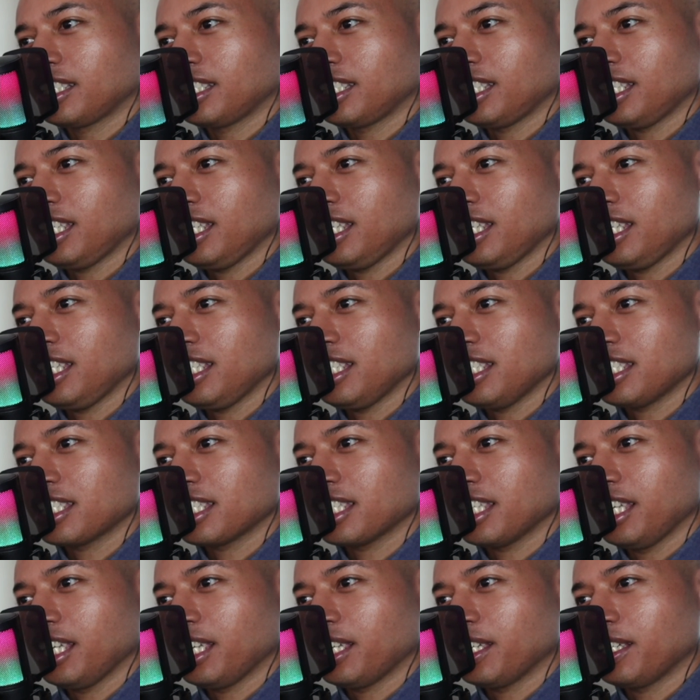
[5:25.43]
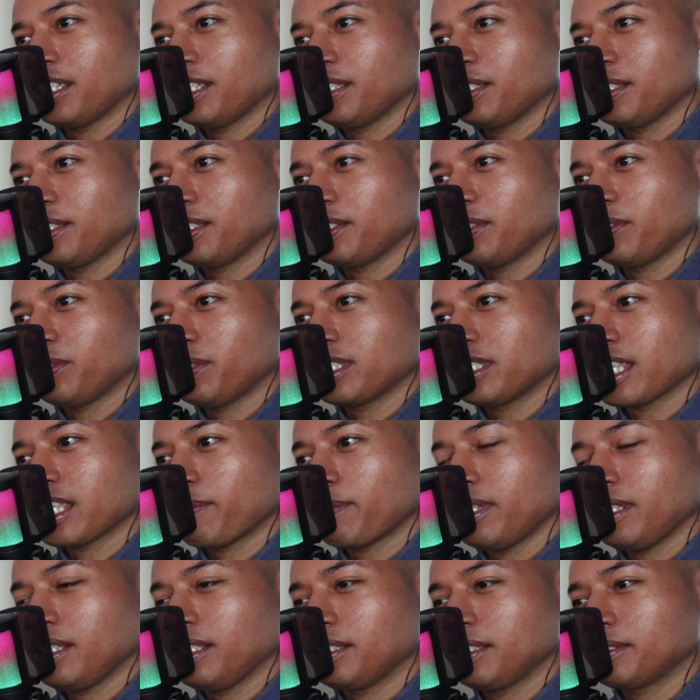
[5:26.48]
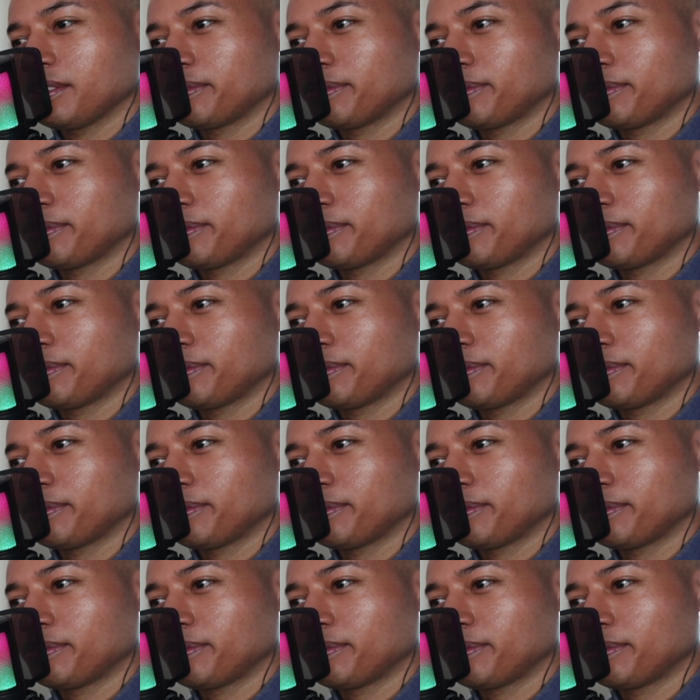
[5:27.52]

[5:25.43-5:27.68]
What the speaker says: he's like, what's happening?